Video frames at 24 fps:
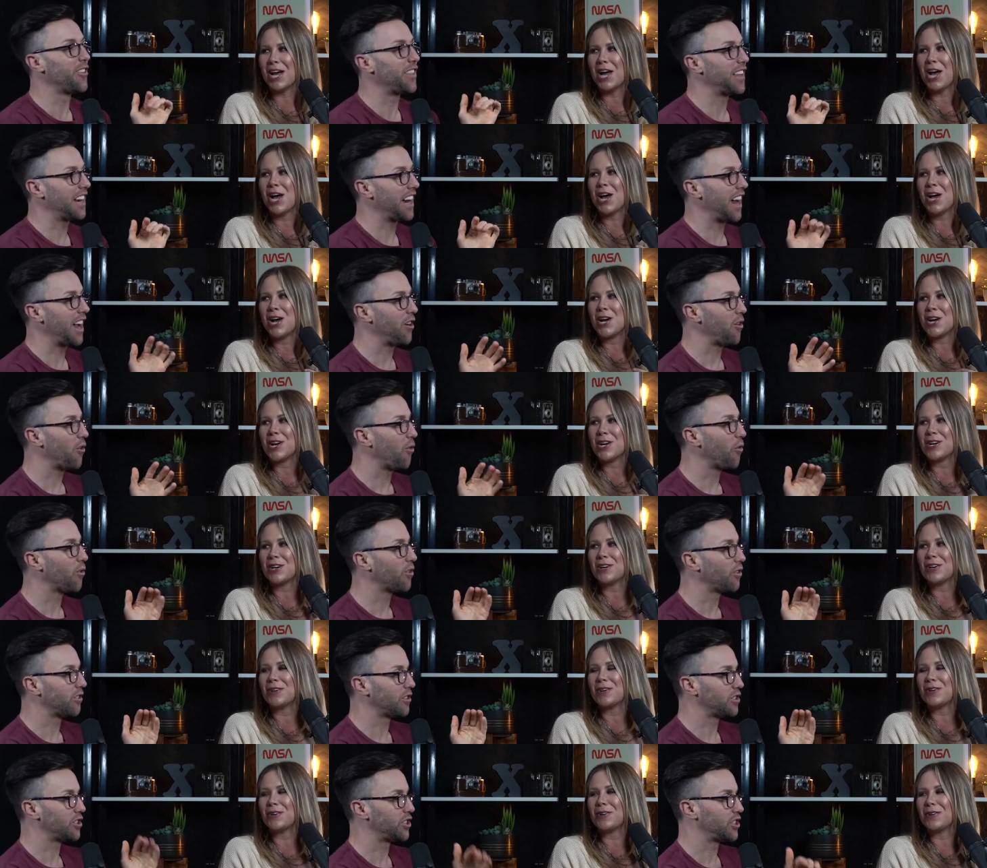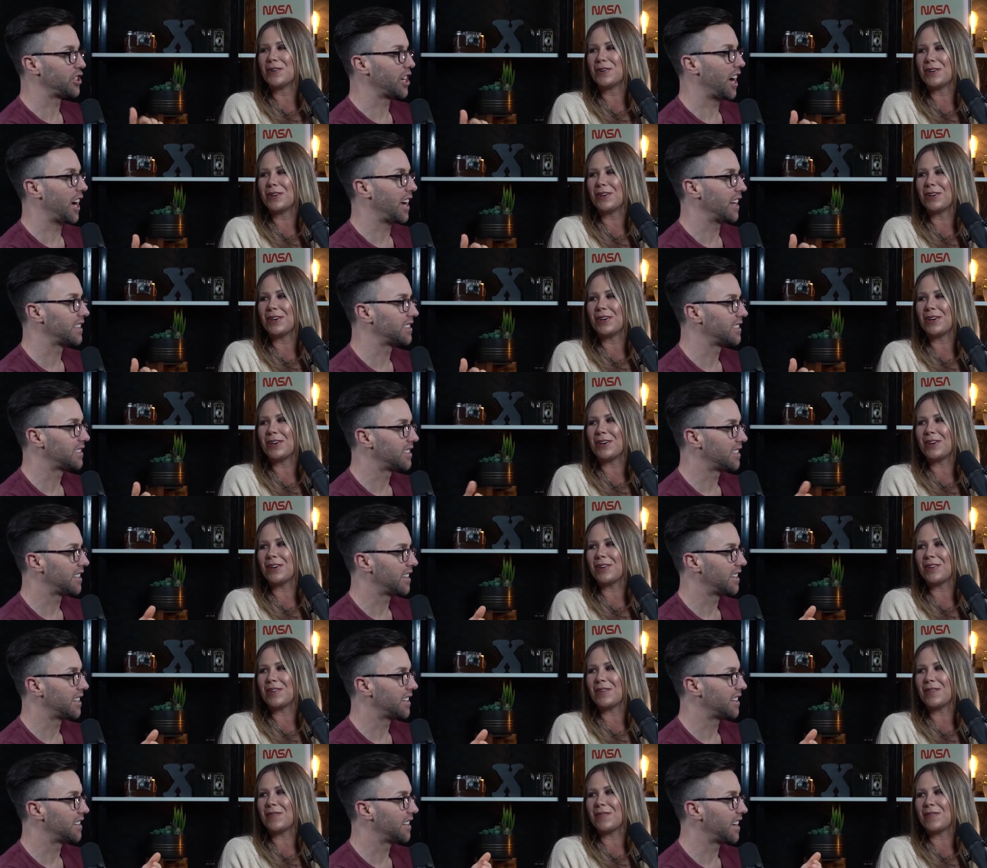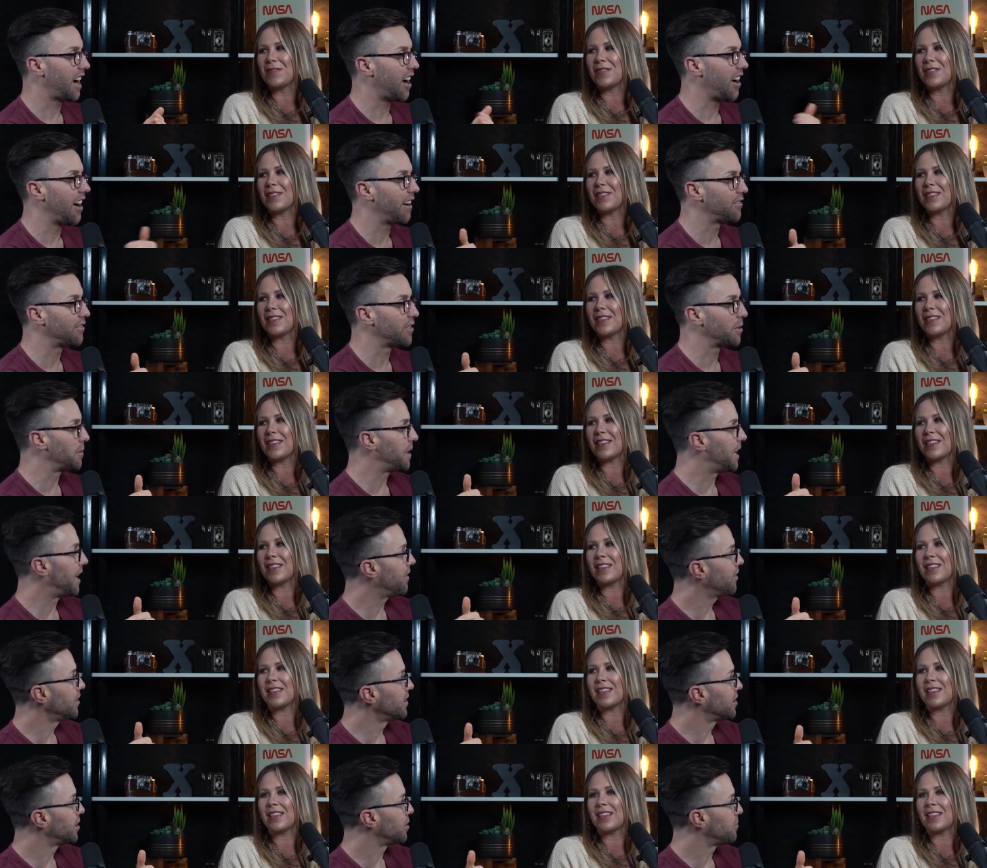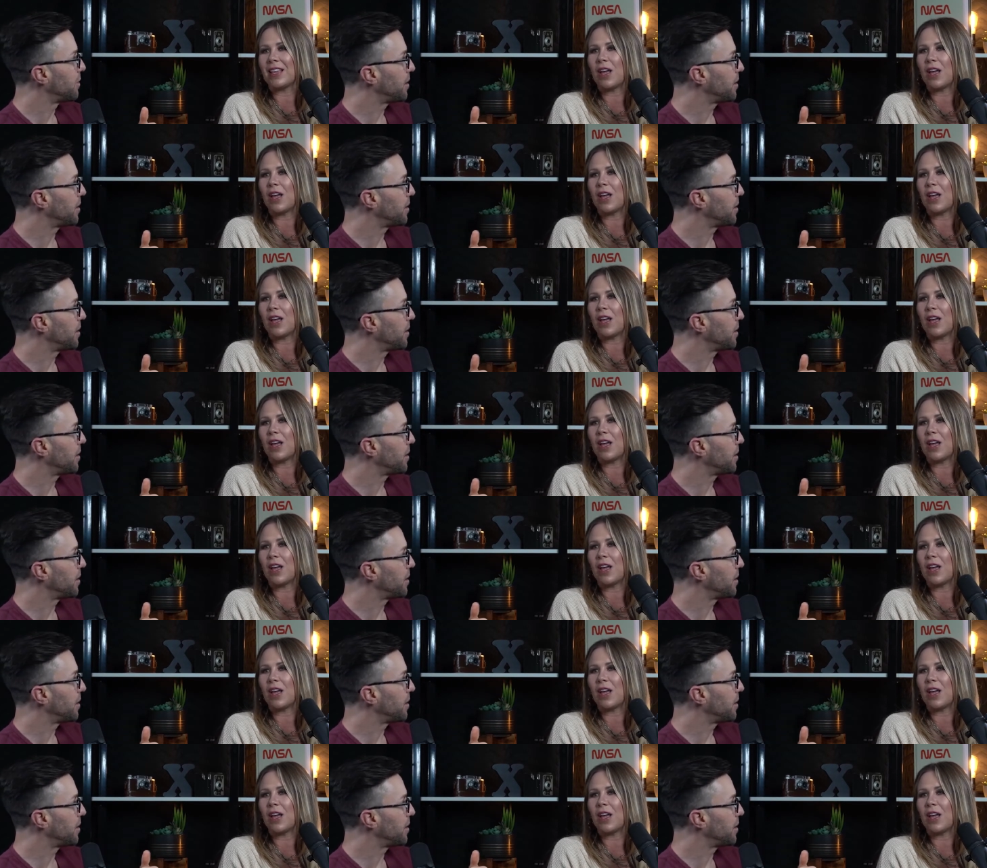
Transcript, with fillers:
Speaker 1: know that I order shots. I'll have them given